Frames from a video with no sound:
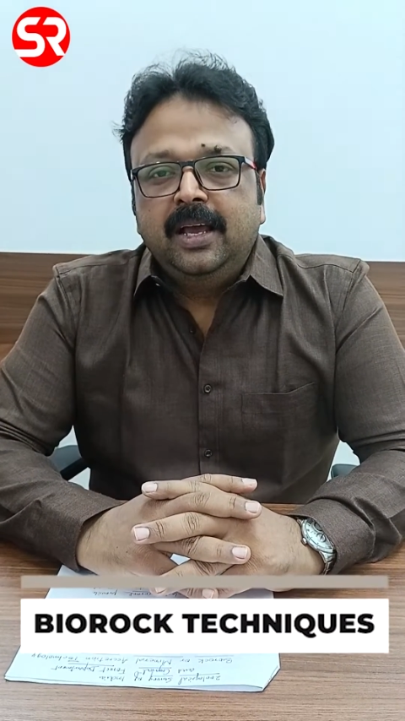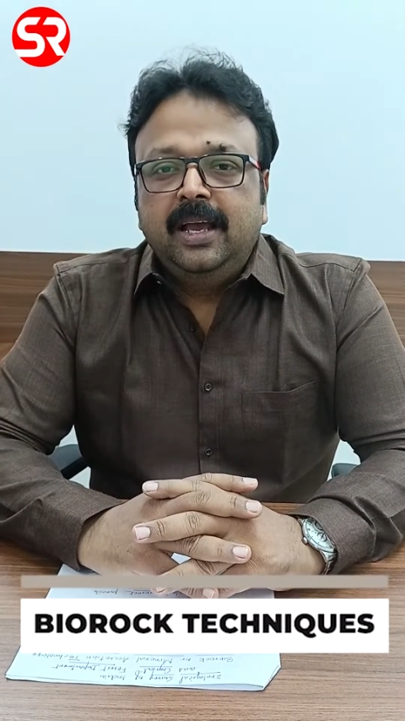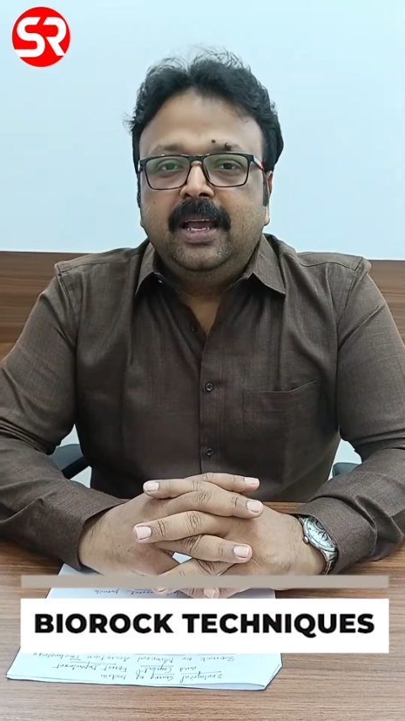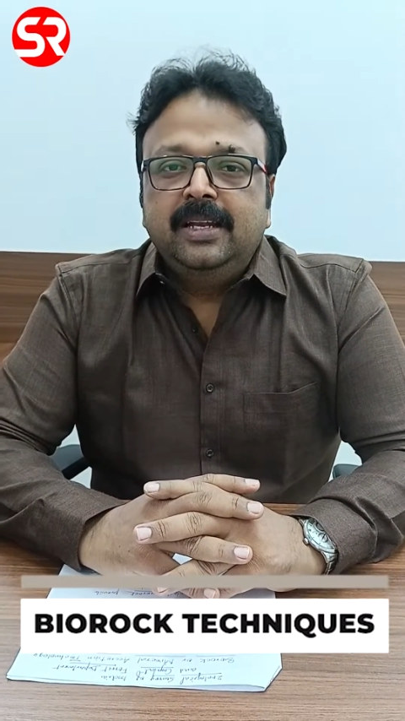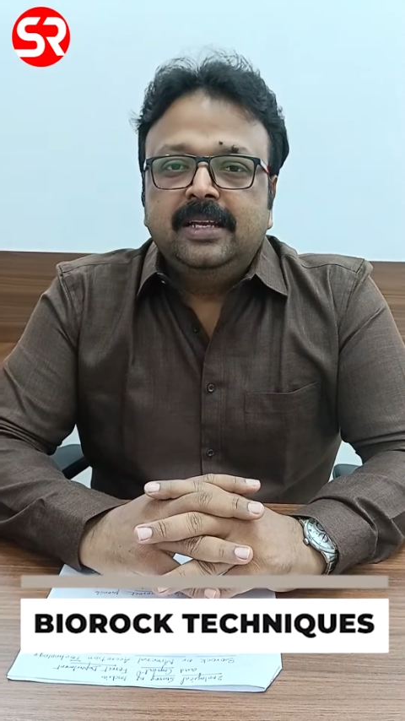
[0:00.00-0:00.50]

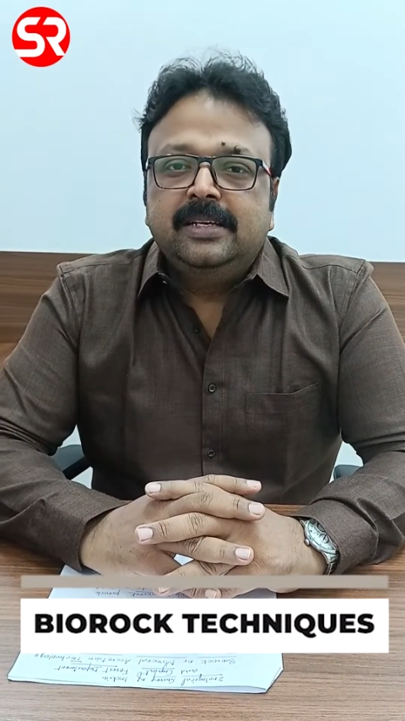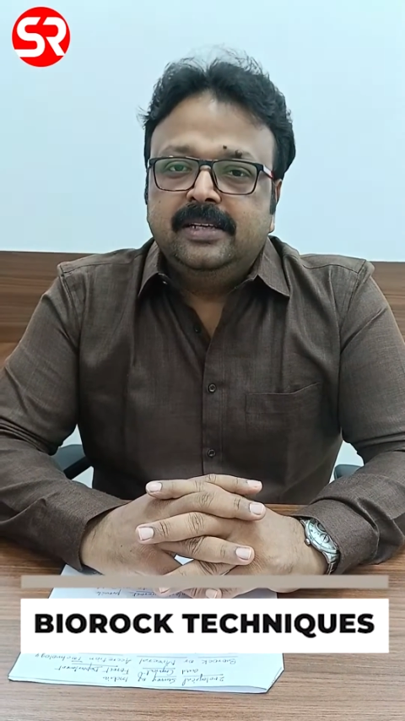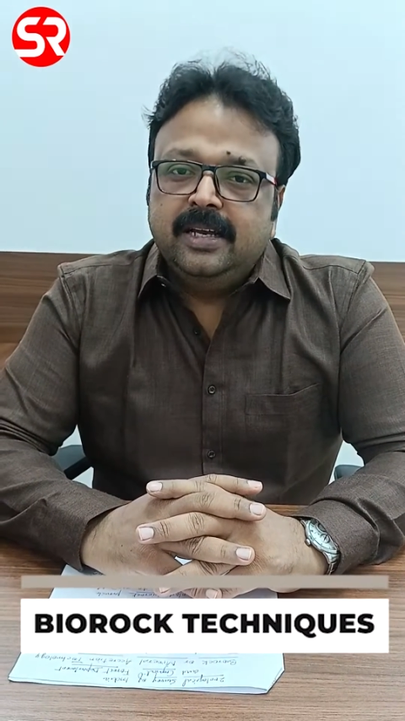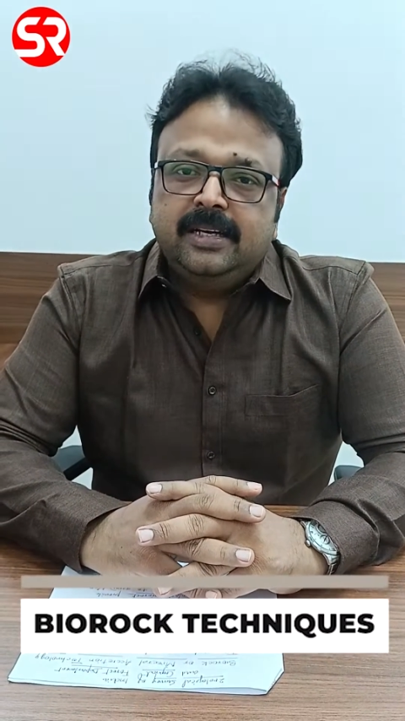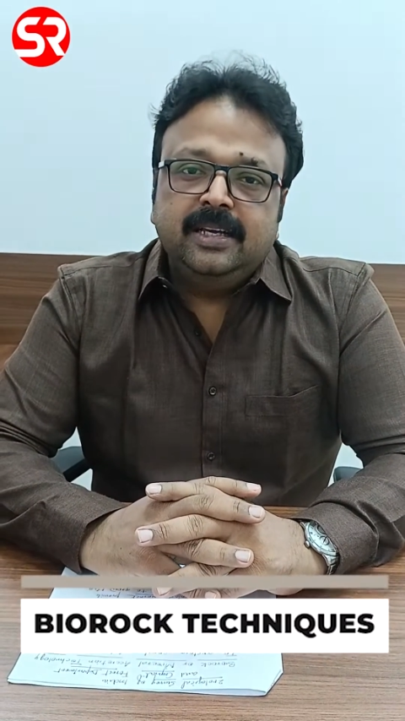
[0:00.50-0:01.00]
in
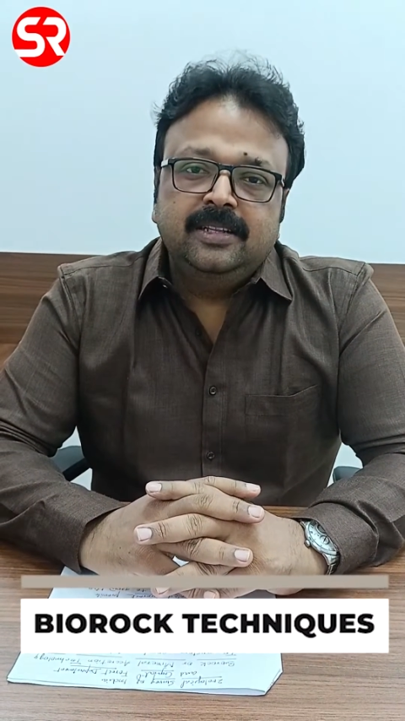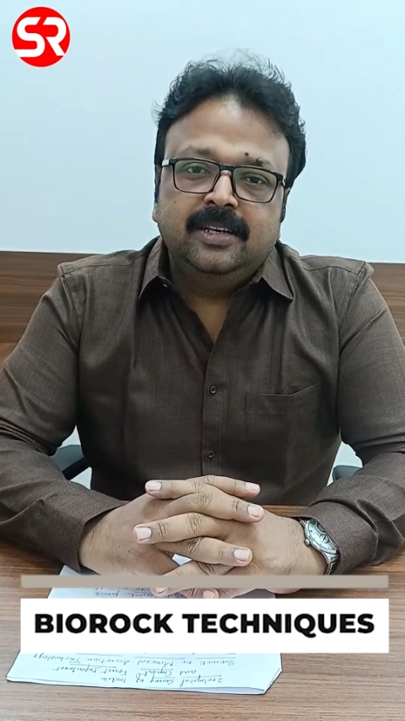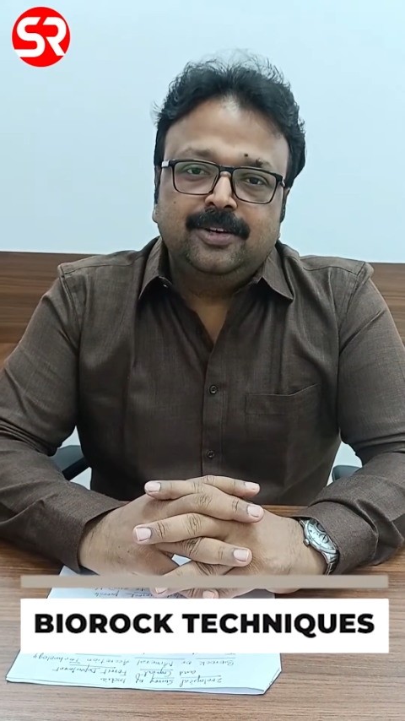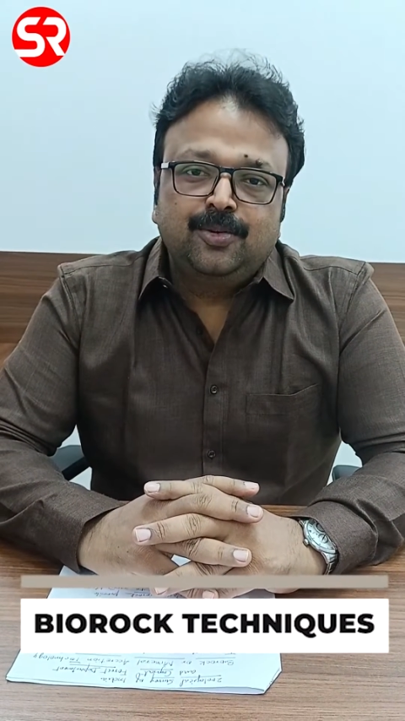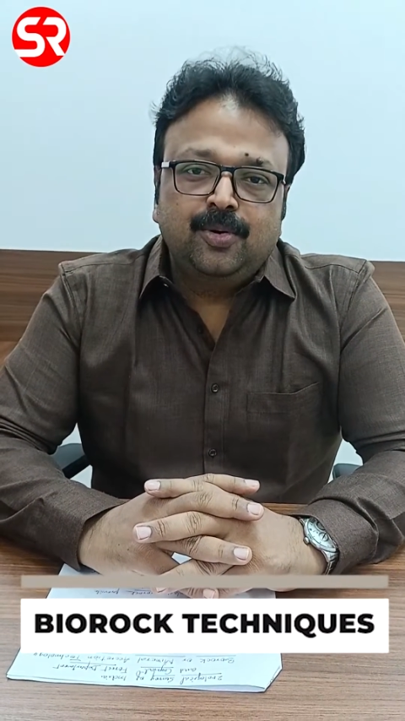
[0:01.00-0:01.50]
creating the
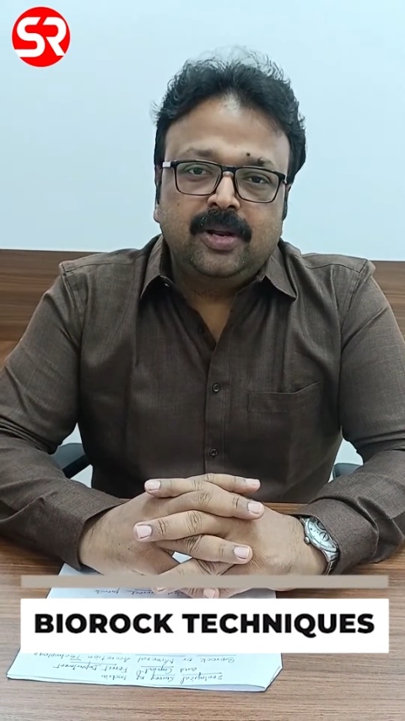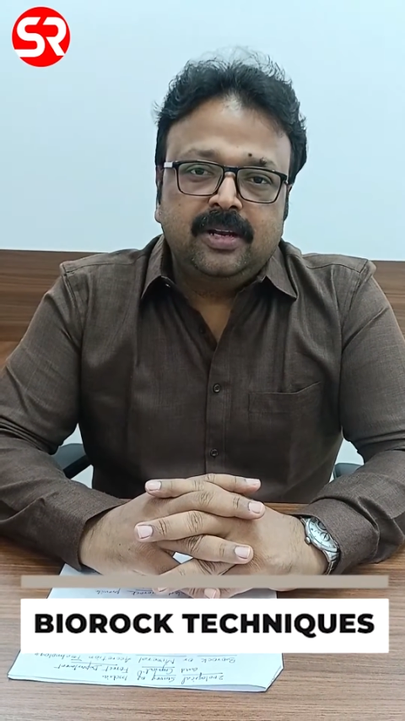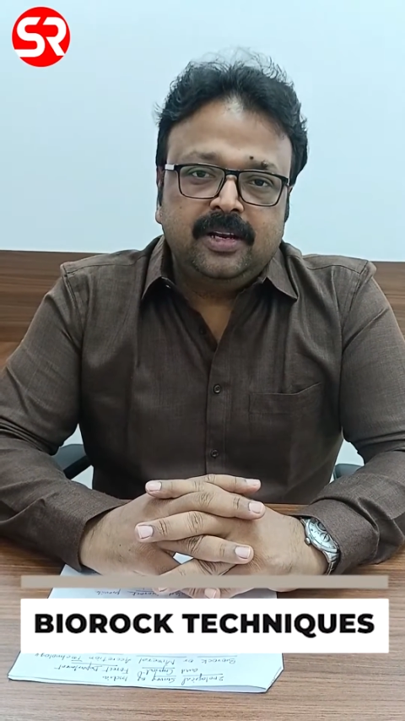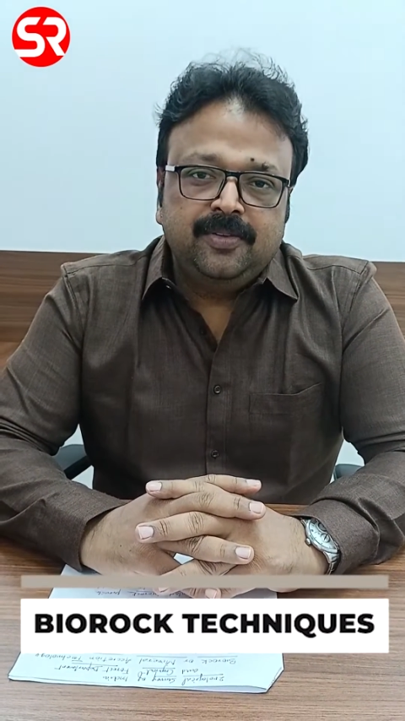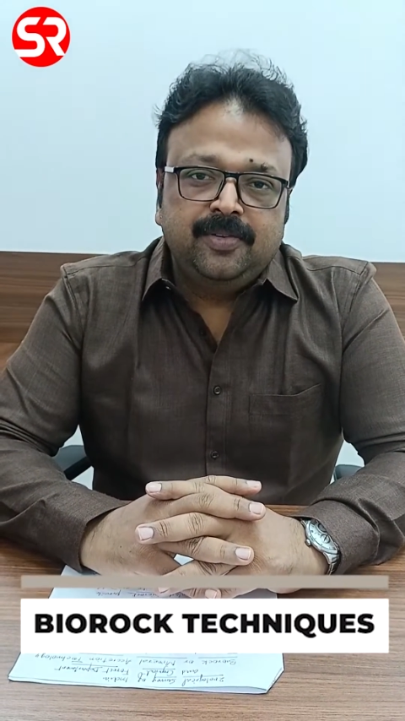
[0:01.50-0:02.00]
coral
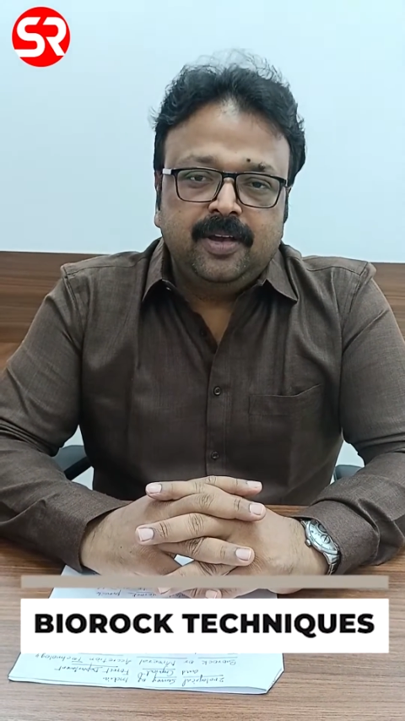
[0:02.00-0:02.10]
reef